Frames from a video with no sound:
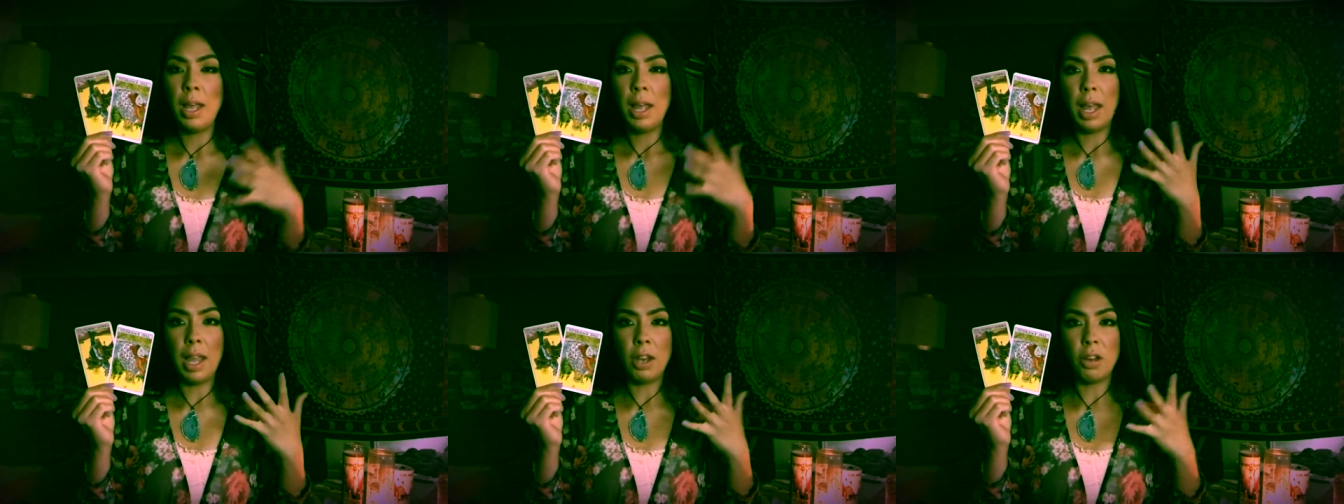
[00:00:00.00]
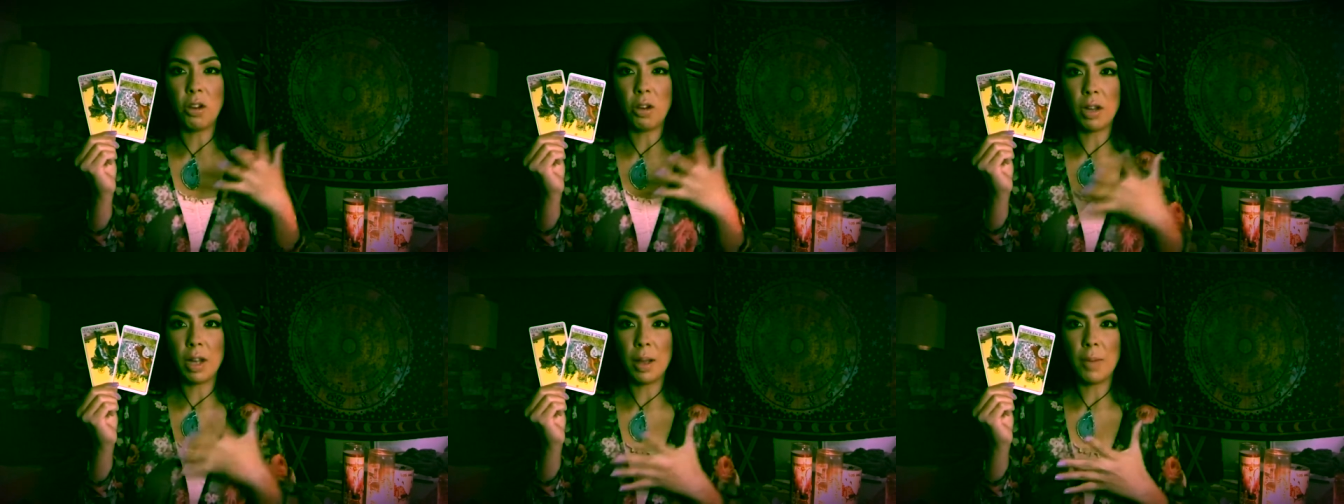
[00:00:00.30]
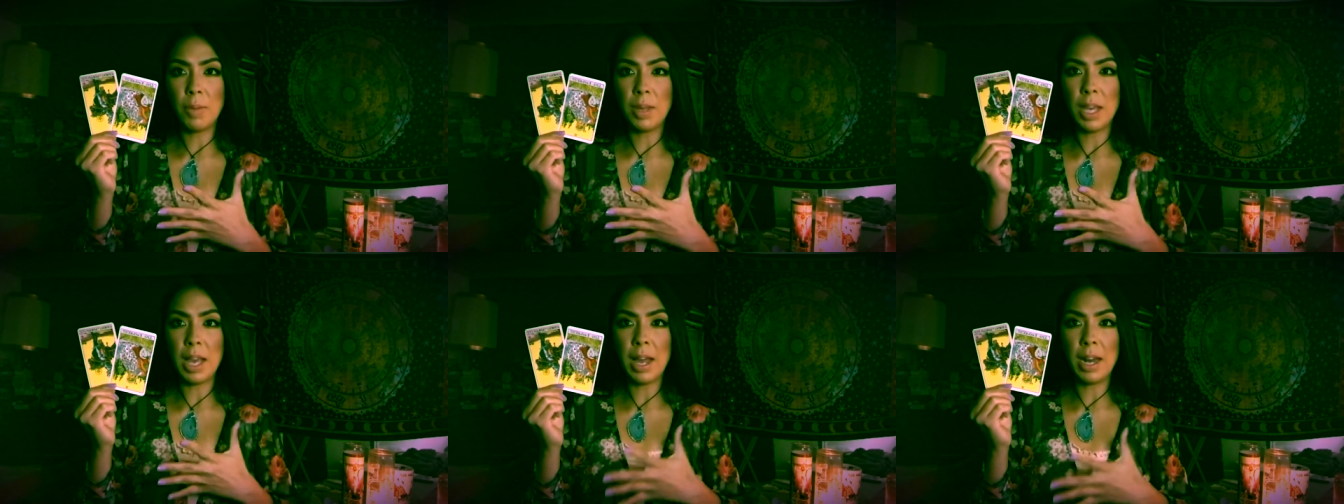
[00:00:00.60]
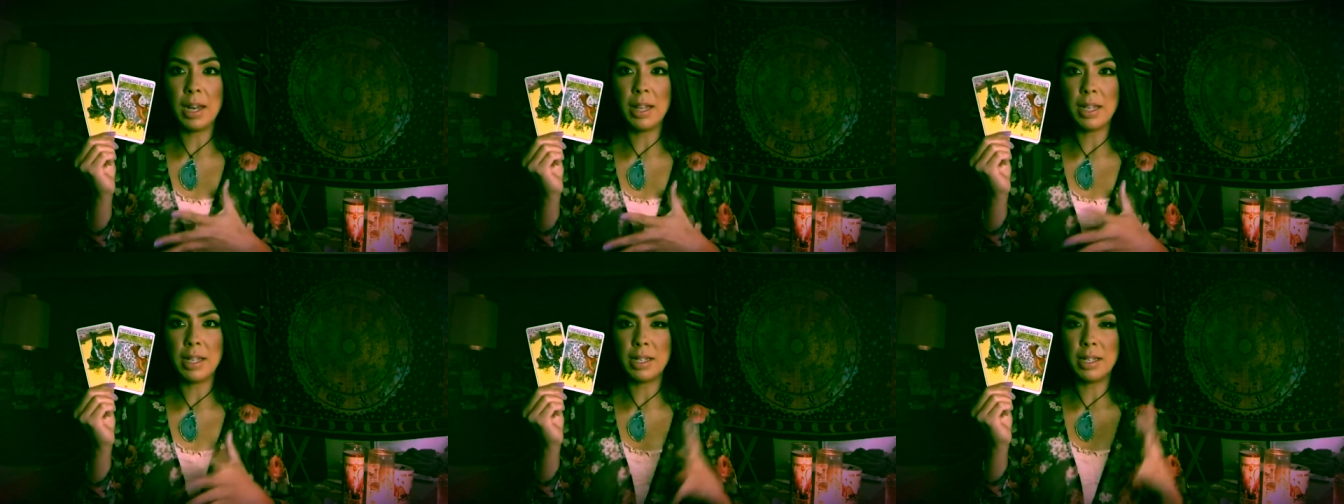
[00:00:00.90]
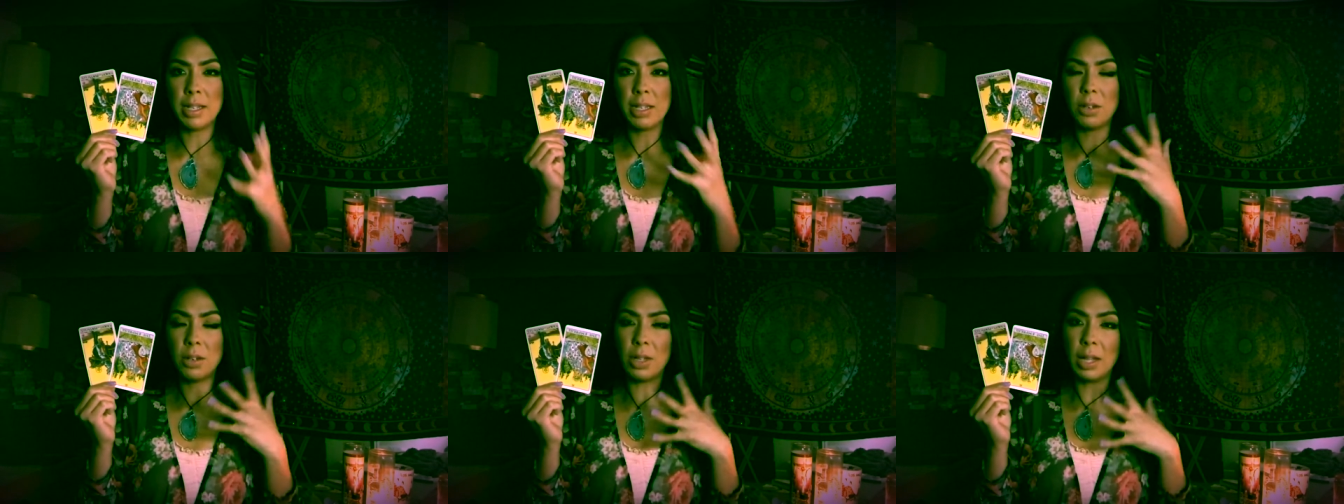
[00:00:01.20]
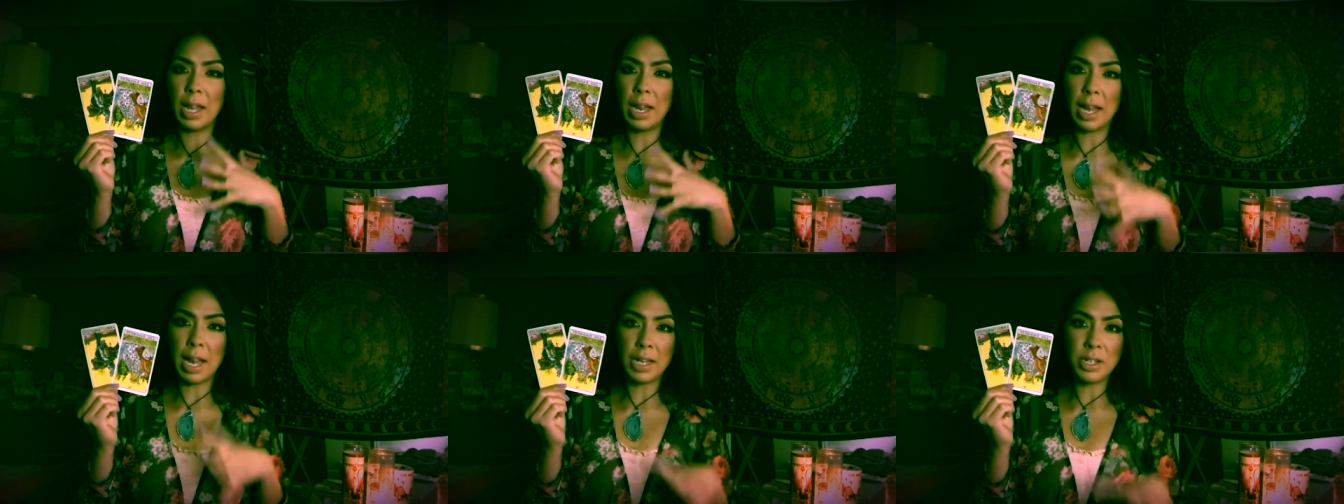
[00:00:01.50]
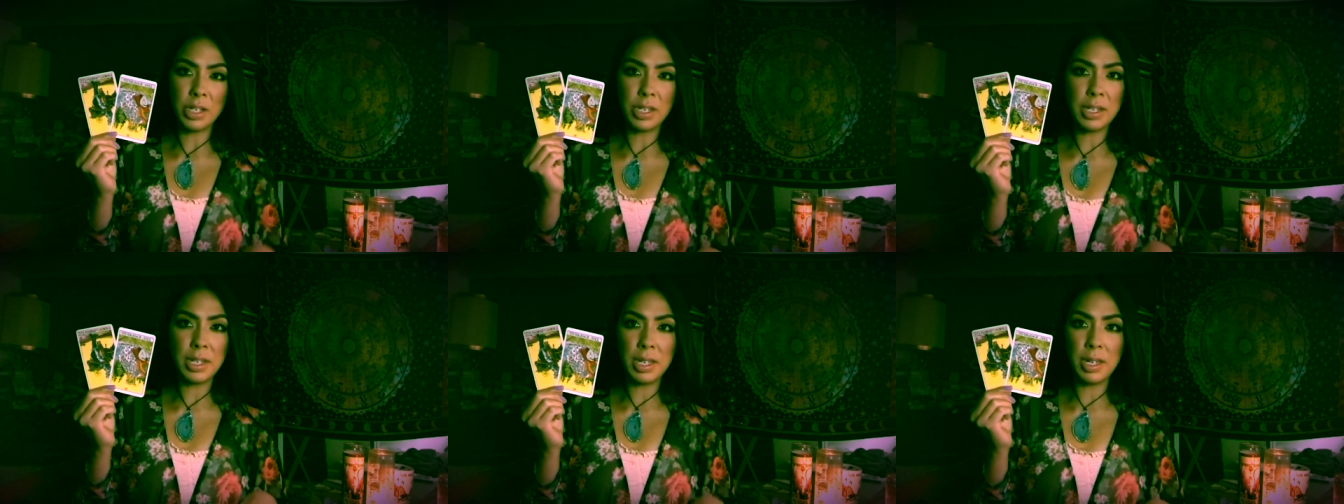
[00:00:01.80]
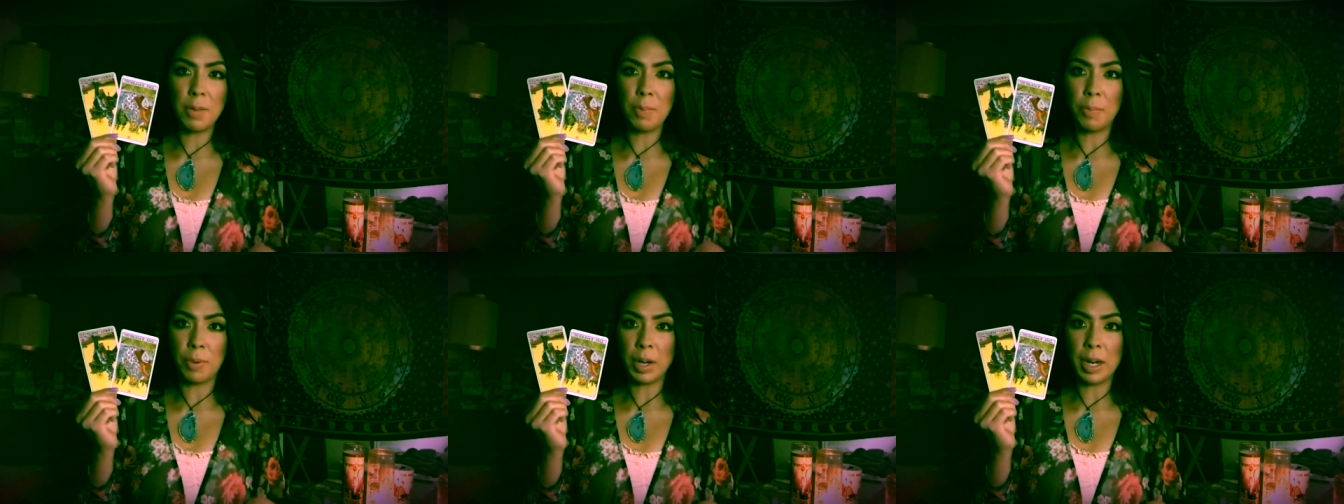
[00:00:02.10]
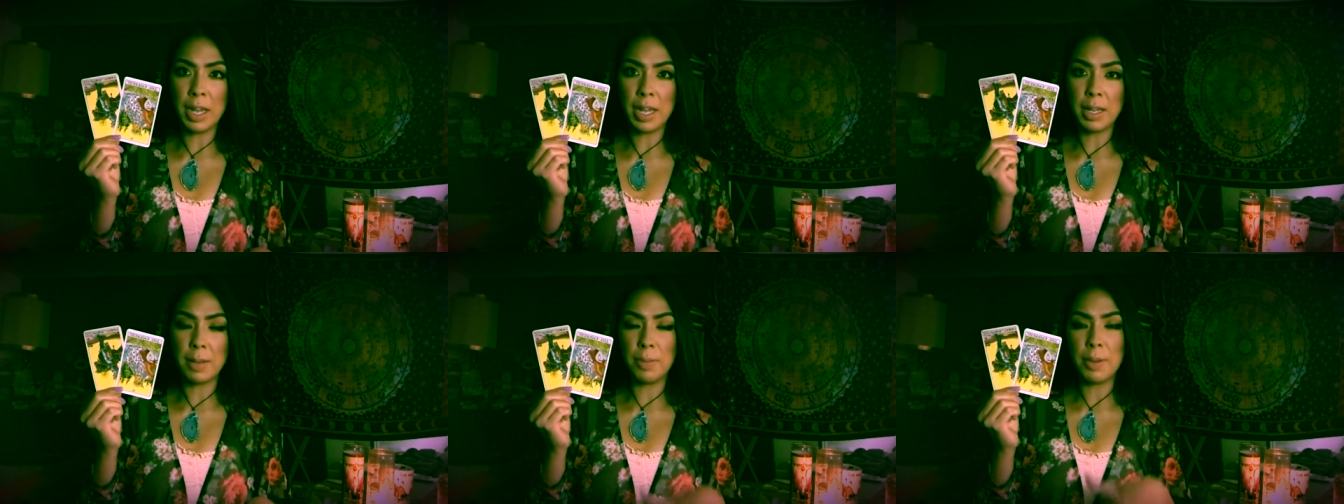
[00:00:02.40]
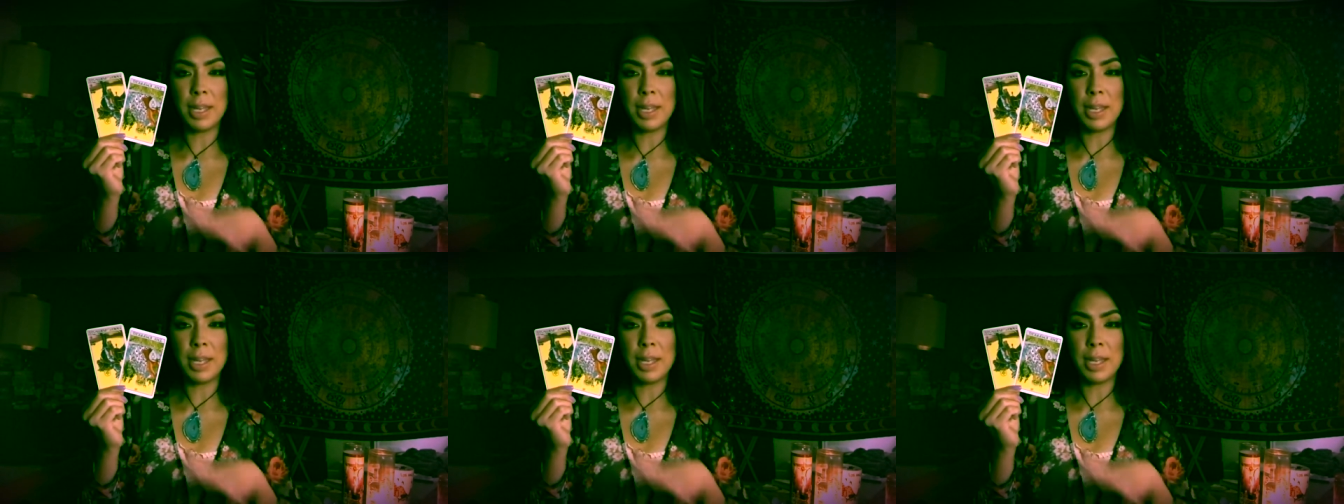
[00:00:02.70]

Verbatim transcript: and you're coming out of this and you're like I just need a break